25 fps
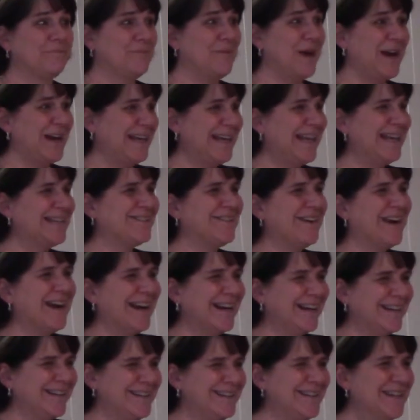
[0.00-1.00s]
Right, yes,
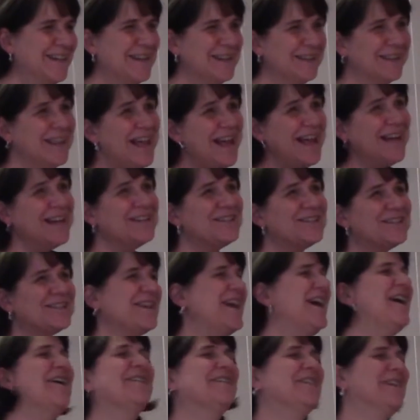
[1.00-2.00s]
right. Lunch,
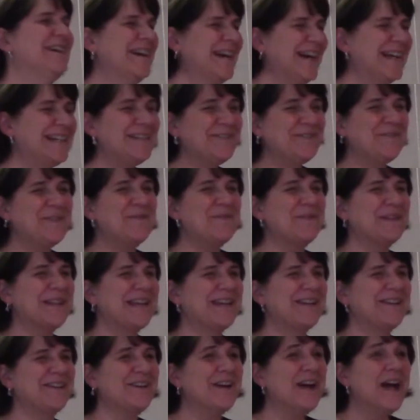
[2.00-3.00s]
a
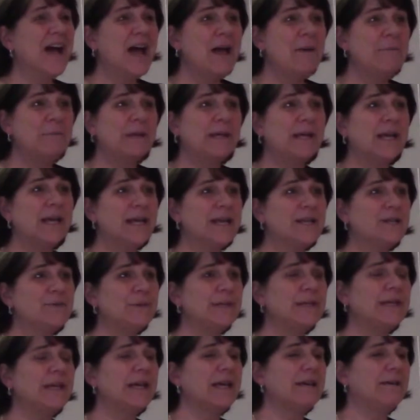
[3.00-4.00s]
defibrillator.
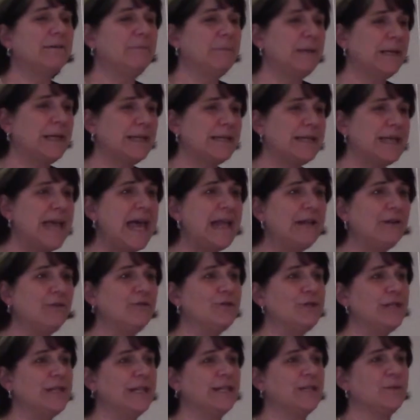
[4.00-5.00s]
Because
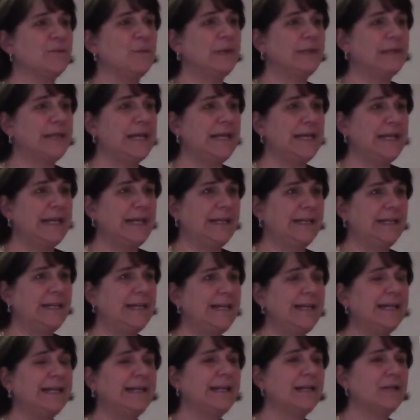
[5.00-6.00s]
energy is what they need. They
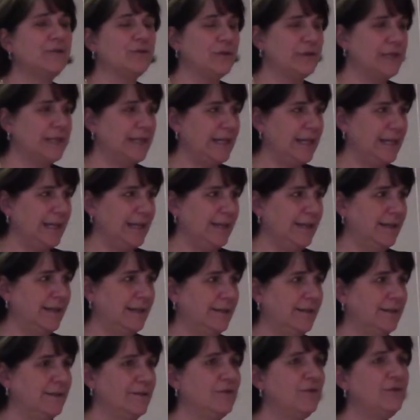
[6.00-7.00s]
need electricity
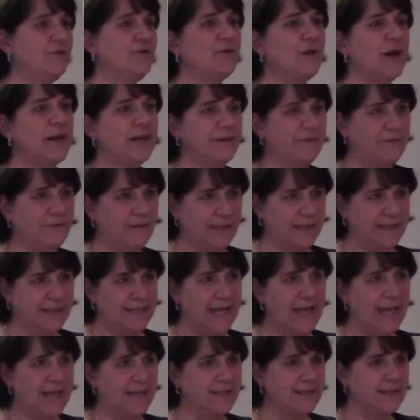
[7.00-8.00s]
to try to fix
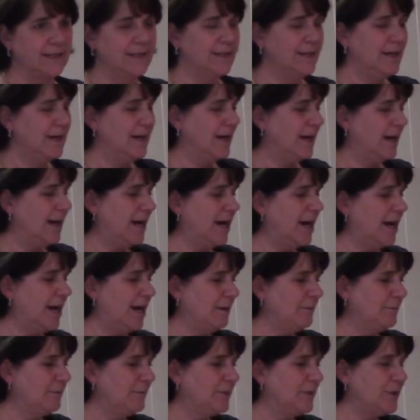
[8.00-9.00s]
that.
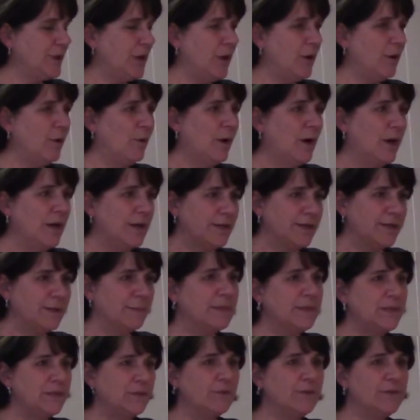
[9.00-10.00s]
So
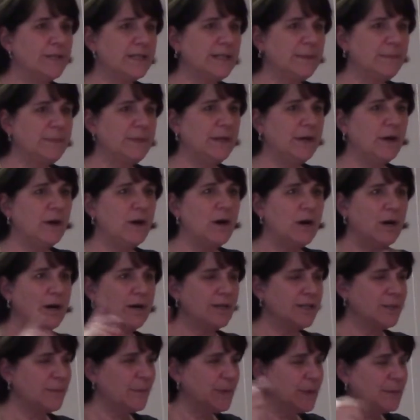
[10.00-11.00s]
somebody's doing CPR,
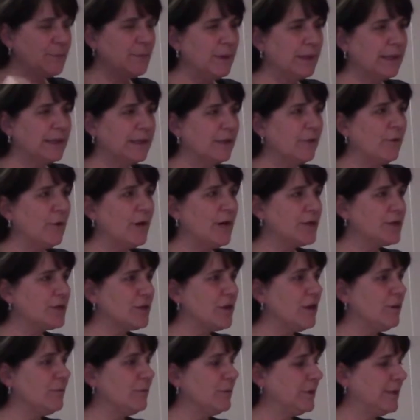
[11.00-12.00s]
somebody's bringing the crash
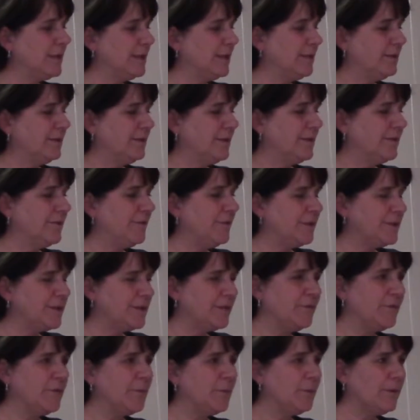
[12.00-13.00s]
cart with the
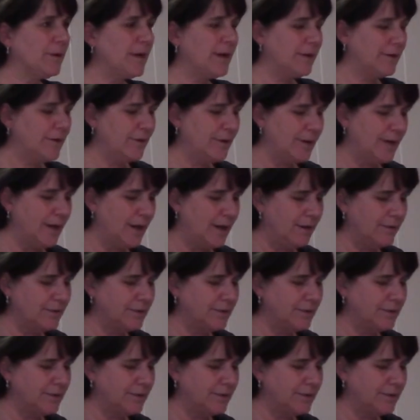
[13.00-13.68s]
defibrillator